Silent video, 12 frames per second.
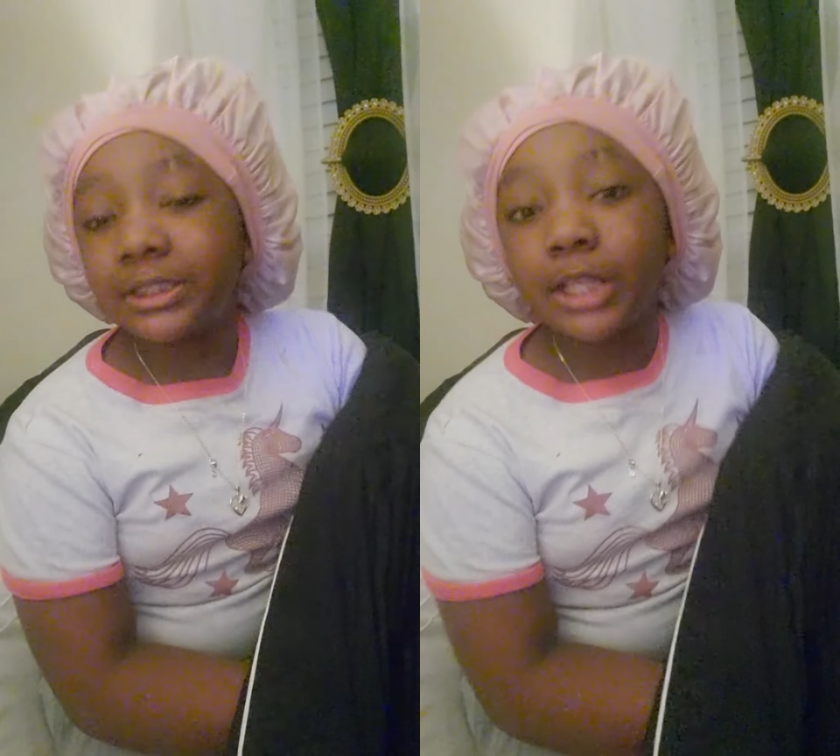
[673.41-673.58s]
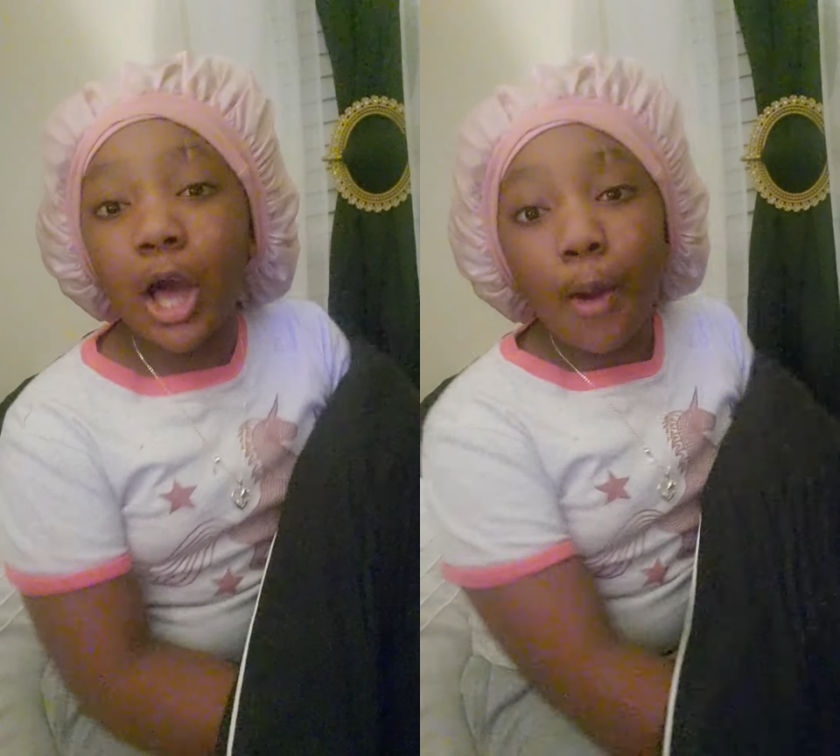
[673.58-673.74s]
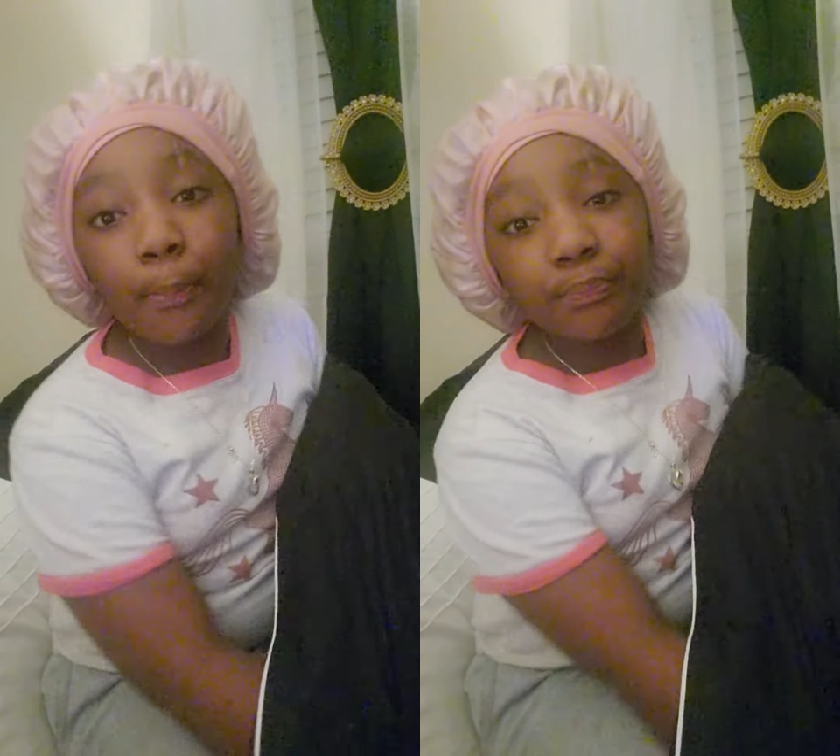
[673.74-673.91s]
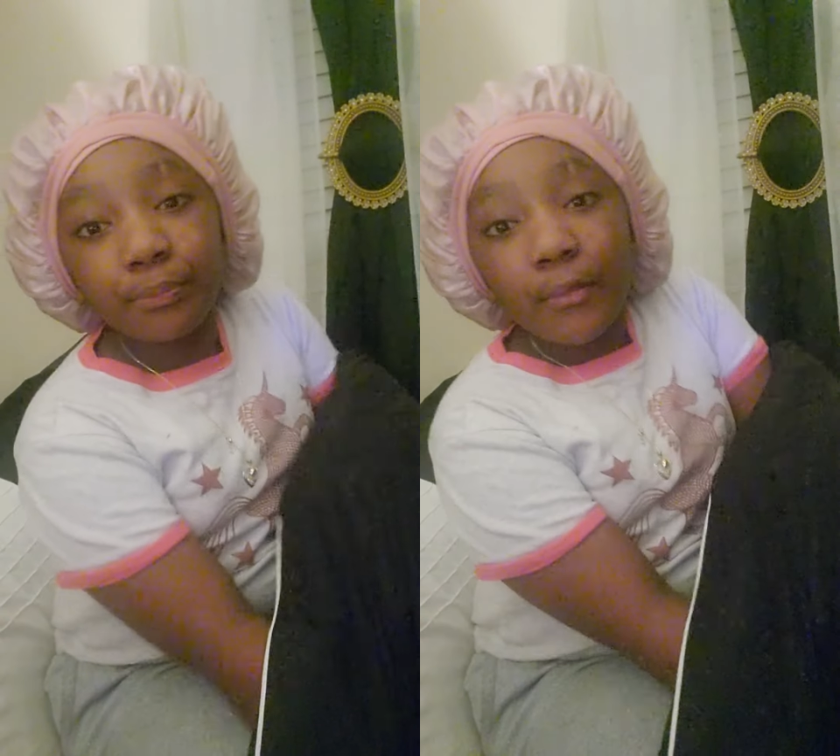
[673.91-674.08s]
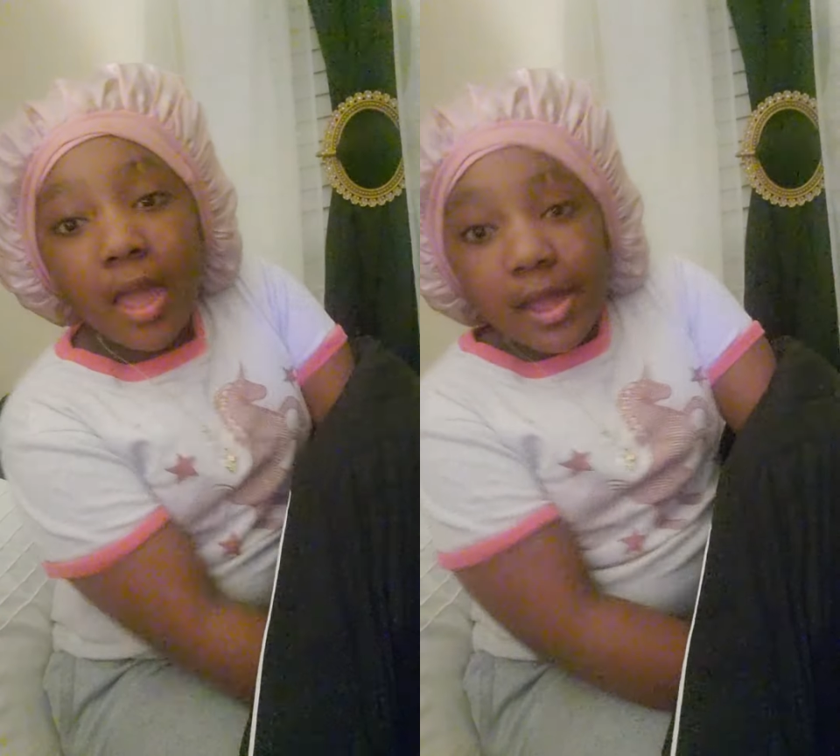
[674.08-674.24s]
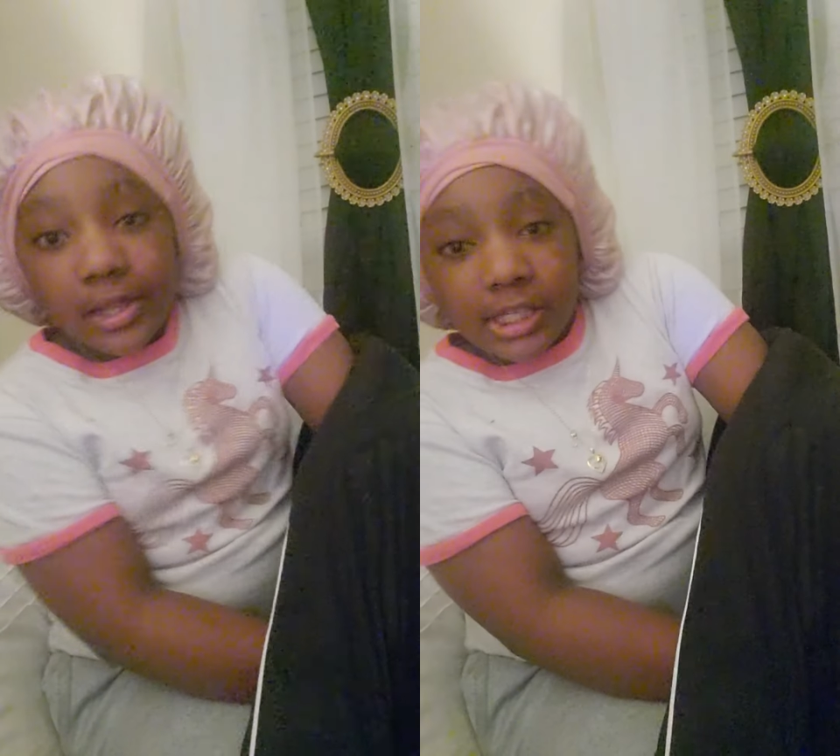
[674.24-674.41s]
so
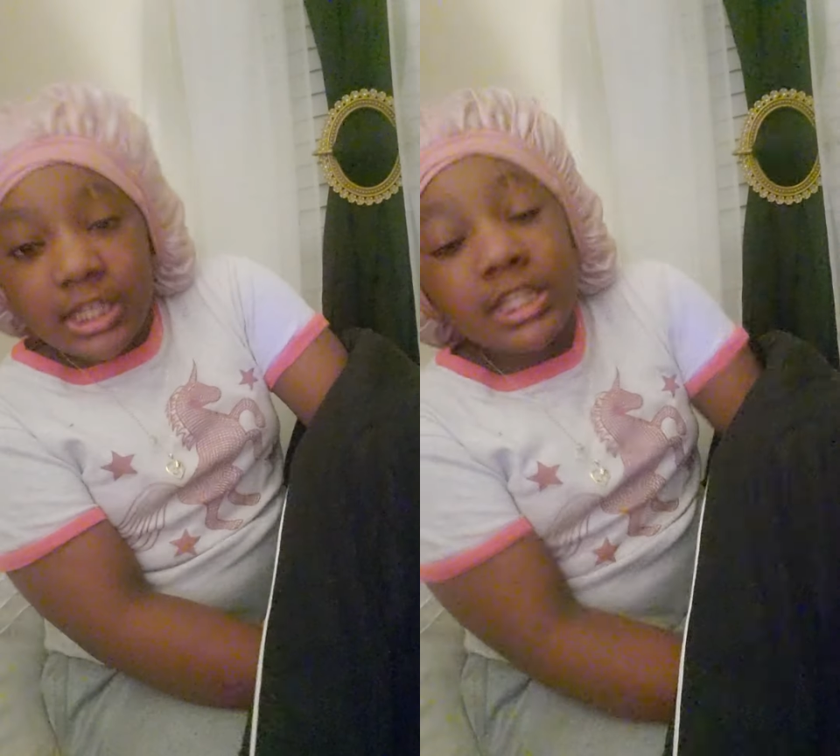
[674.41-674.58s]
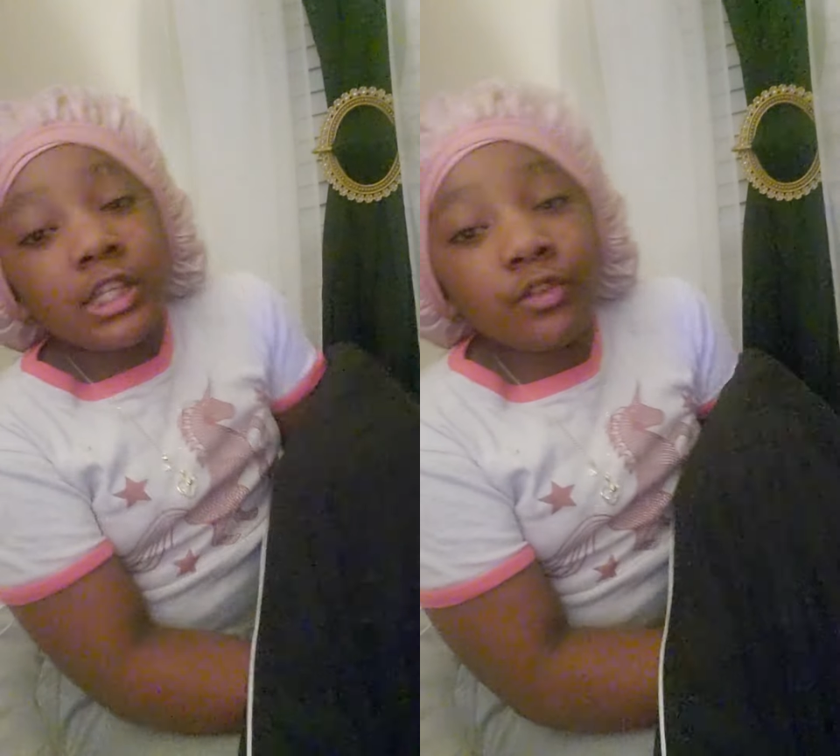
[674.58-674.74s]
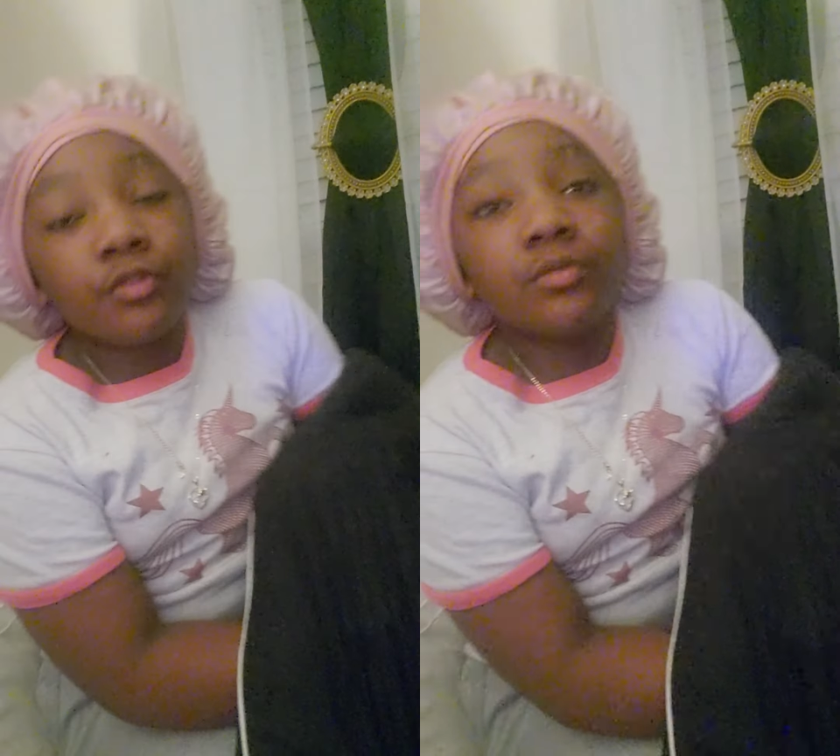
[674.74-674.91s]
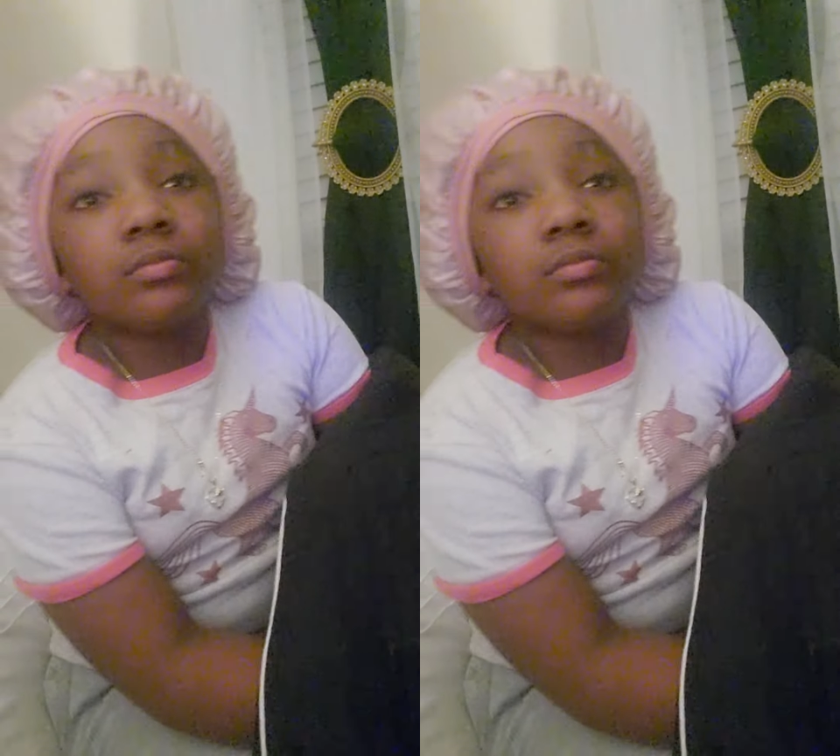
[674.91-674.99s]
this is.